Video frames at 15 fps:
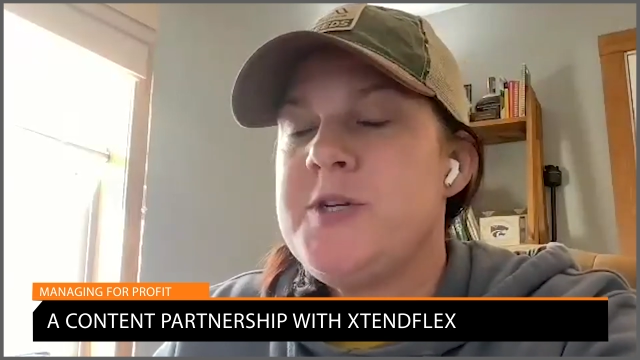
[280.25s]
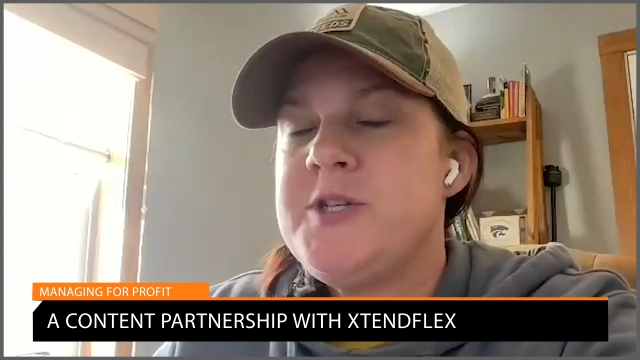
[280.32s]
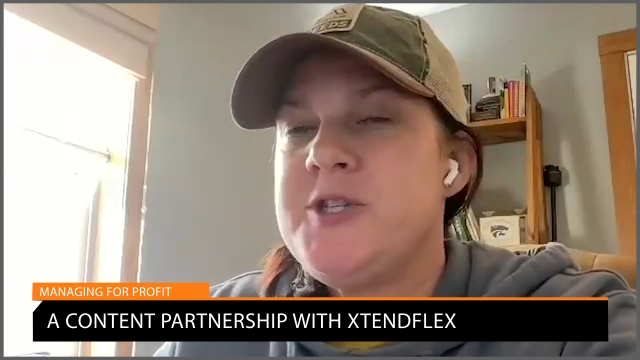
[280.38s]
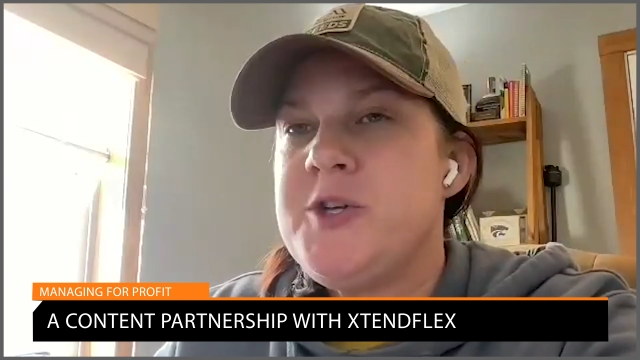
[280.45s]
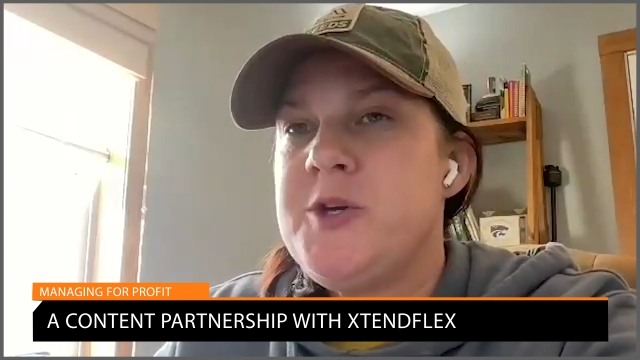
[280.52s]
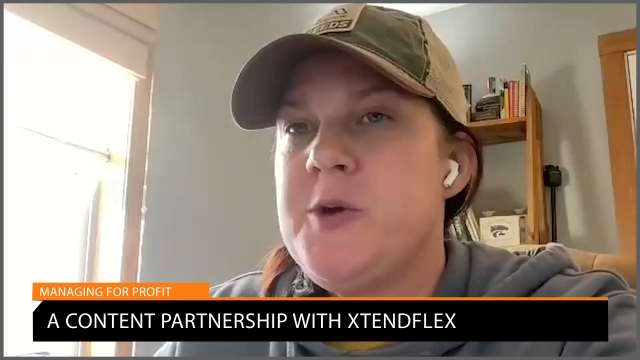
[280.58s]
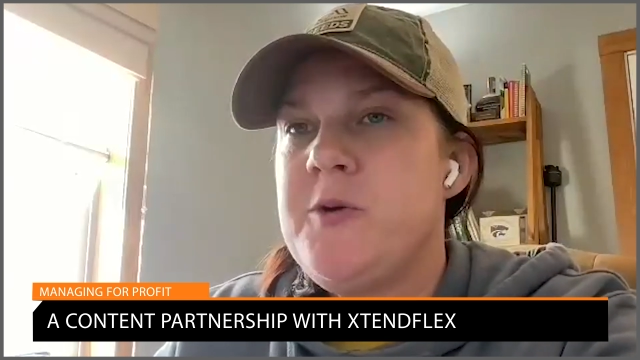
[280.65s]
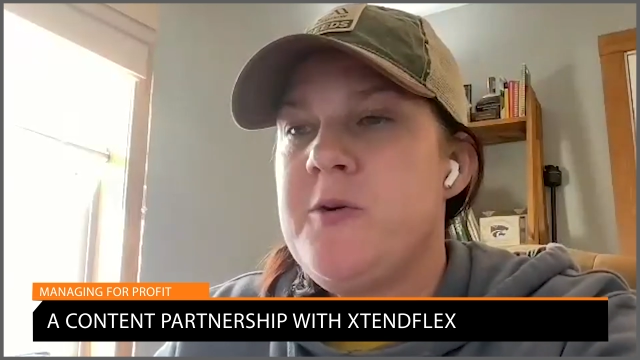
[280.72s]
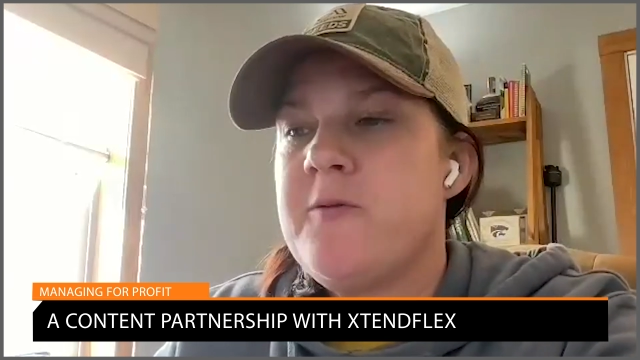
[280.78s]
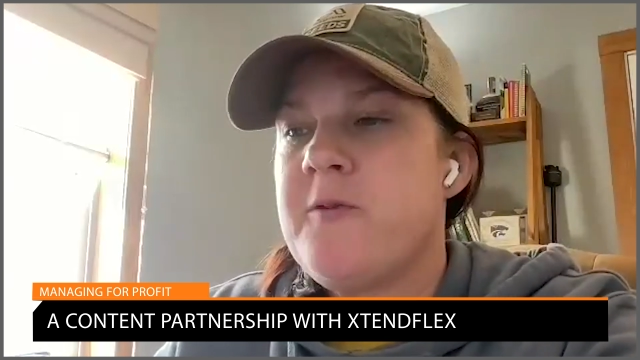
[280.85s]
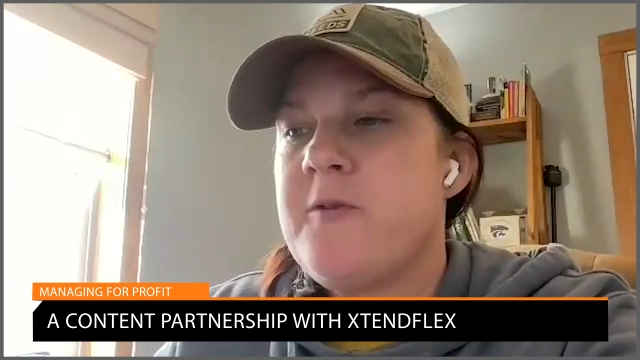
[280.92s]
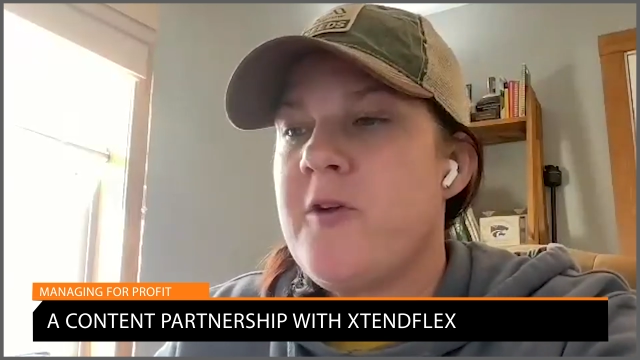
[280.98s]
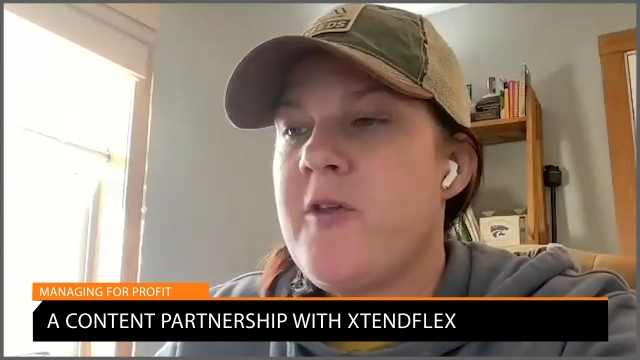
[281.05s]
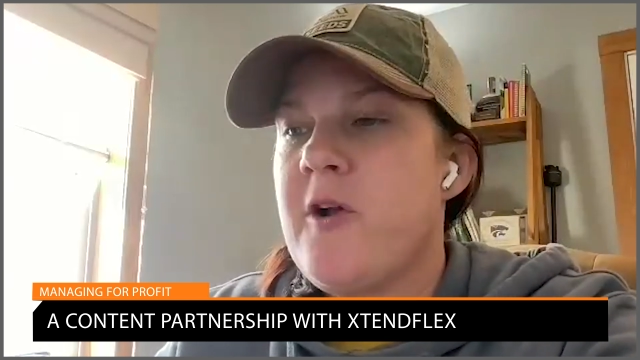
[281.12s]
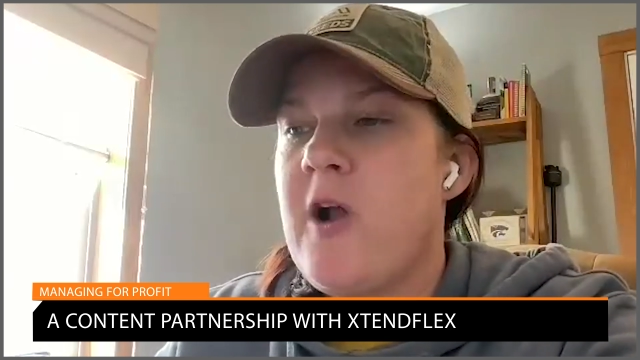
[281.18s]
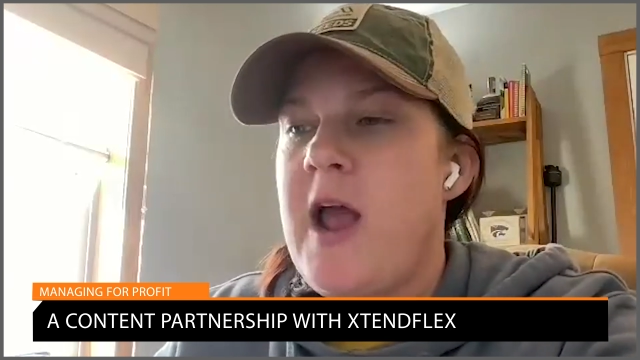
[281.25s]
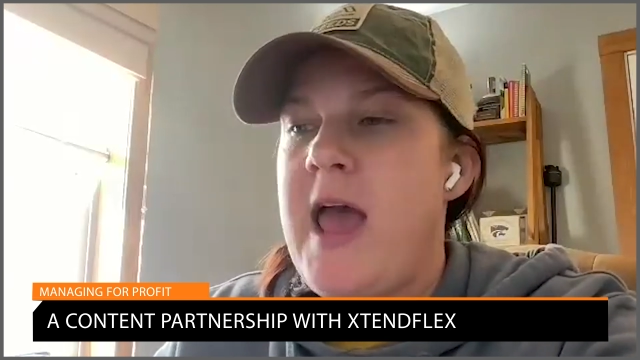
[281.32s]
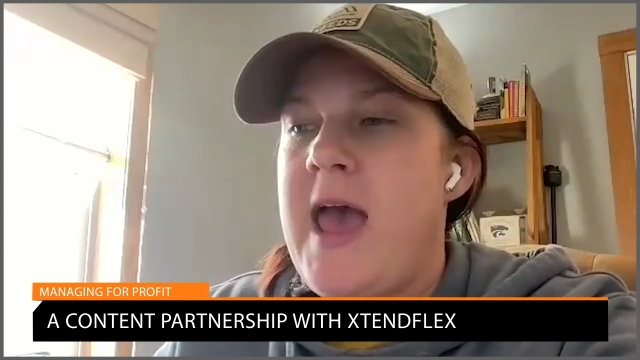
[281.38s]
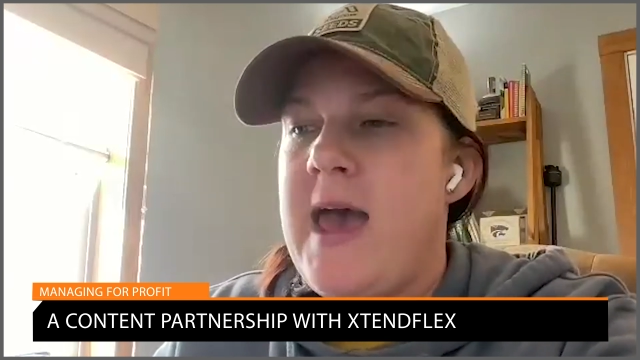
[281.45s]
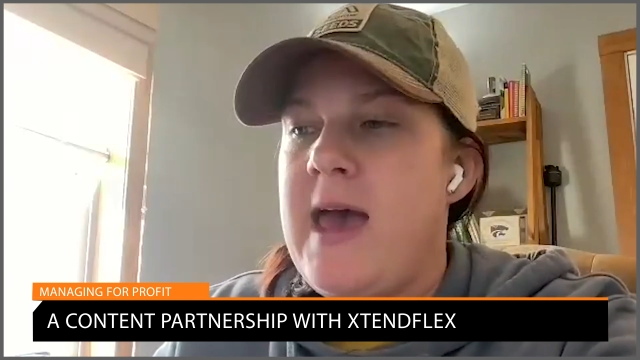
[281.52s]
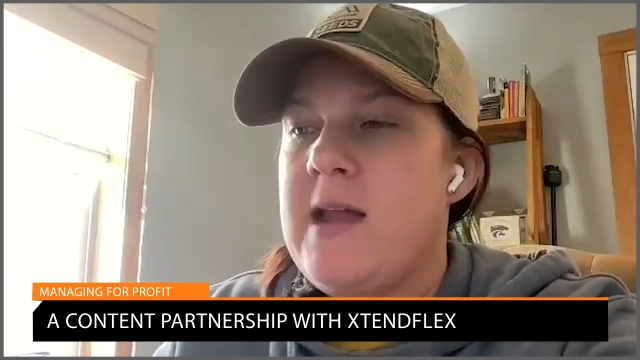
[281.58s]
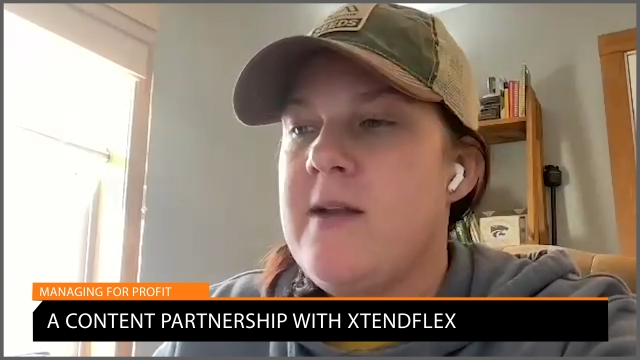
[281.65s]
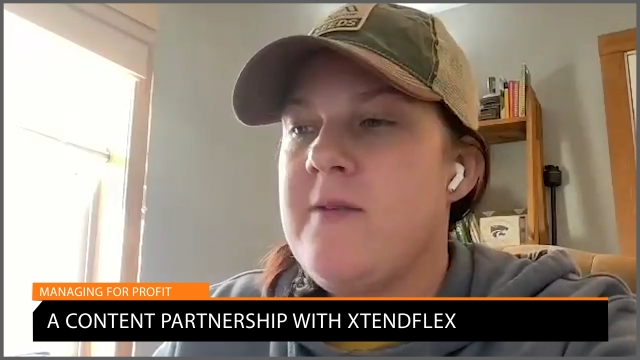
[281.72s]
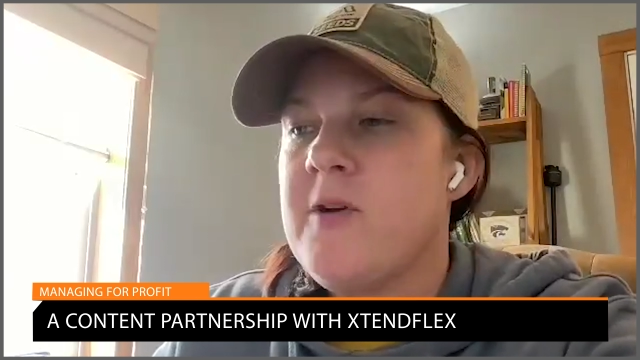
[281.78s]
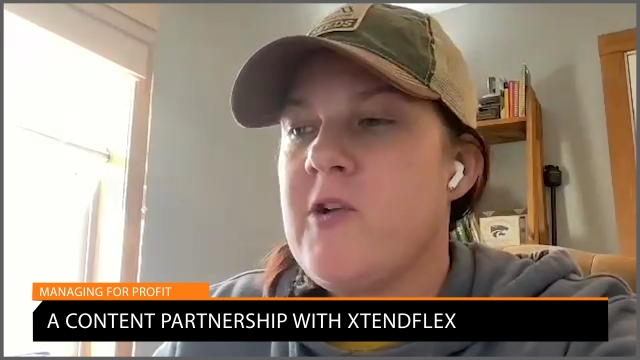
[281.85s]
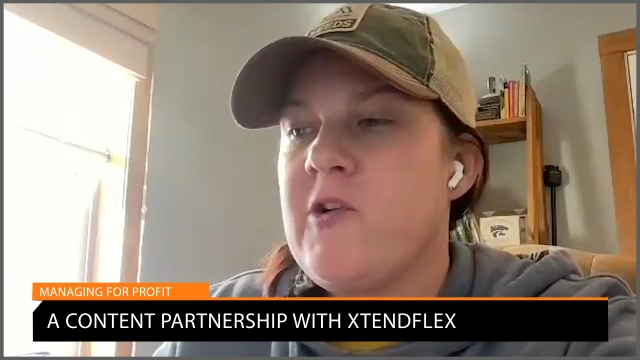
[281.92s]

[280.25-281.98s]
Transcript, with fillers: put you further ahead of